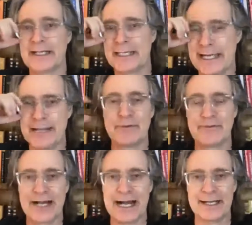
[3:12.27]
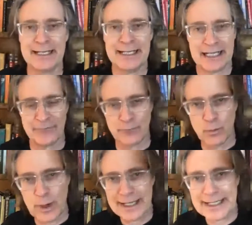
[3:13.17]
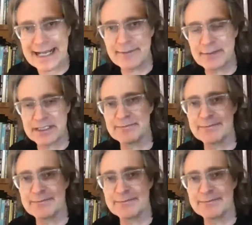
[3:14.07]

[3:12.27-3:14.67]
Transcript: in the name of God. And if one name is